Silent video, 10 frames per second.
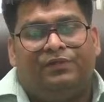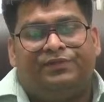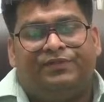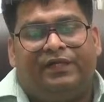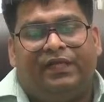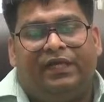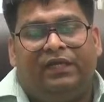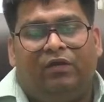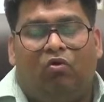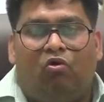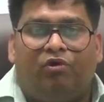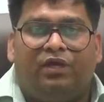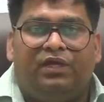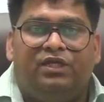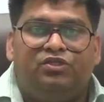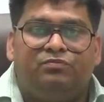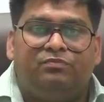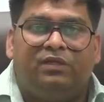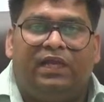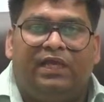certain
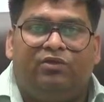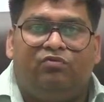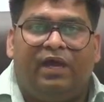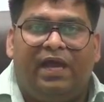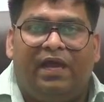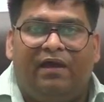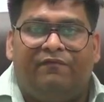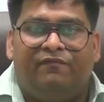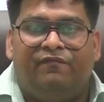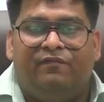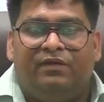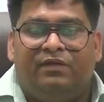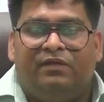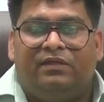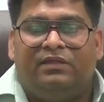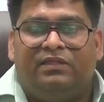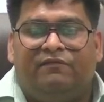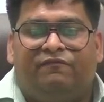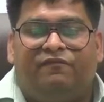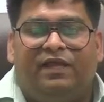organisms, like you have
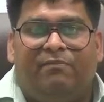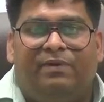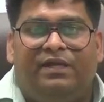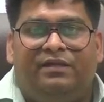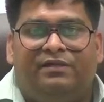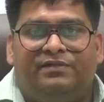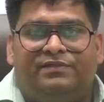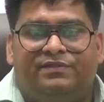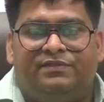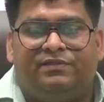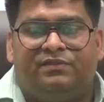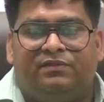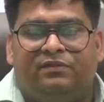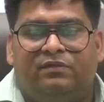the filamentous